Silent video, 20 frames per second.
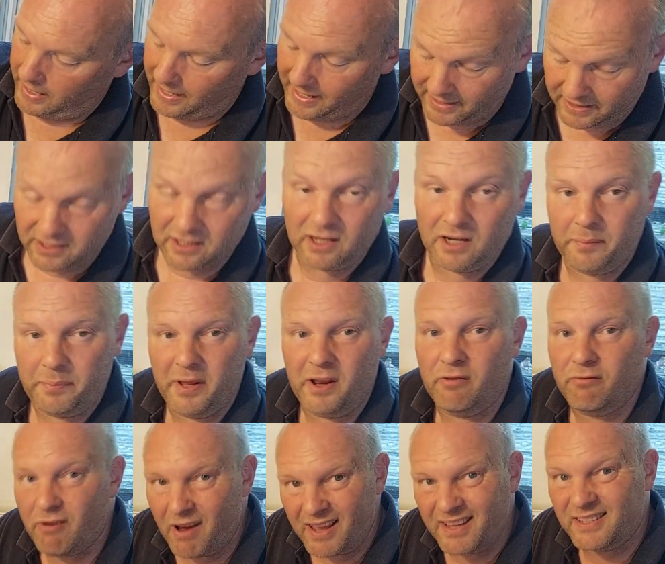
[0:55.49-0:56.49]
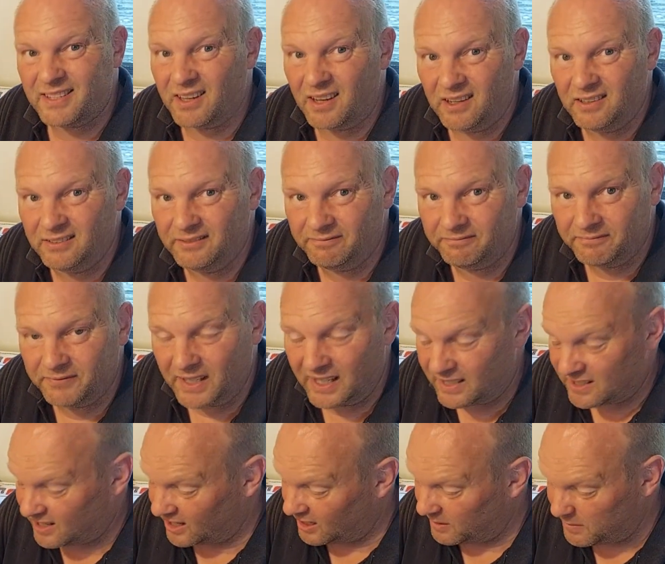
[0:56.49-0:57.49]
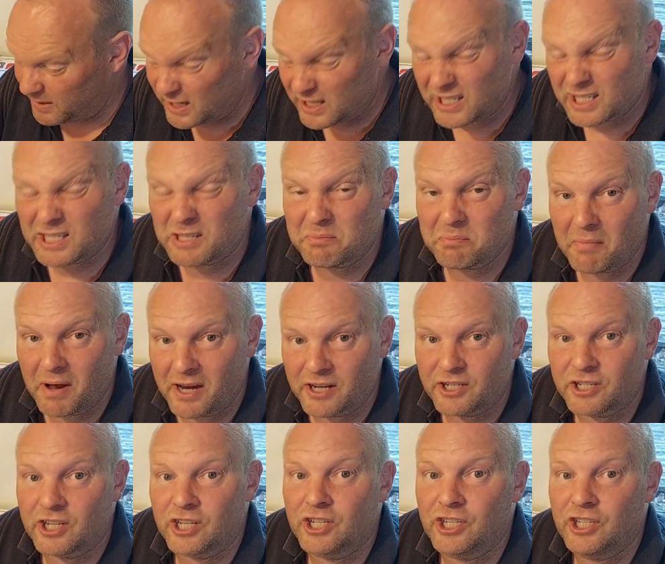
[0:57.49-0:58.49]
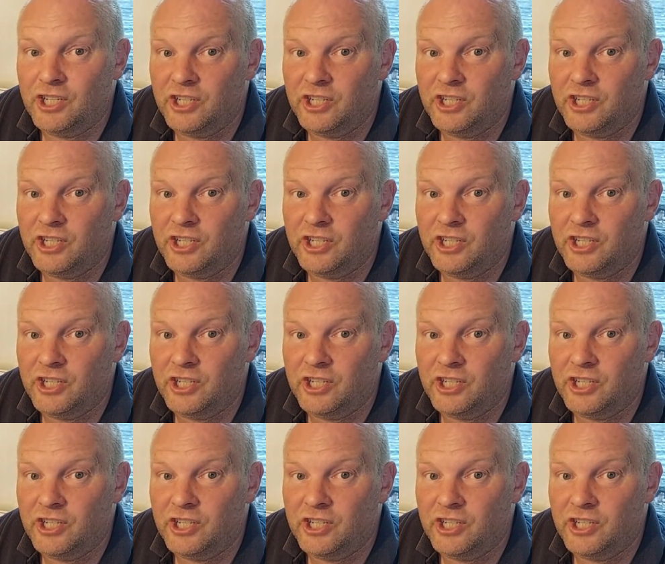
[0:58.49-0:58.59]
It's going to be a racer. It's going to be smashed to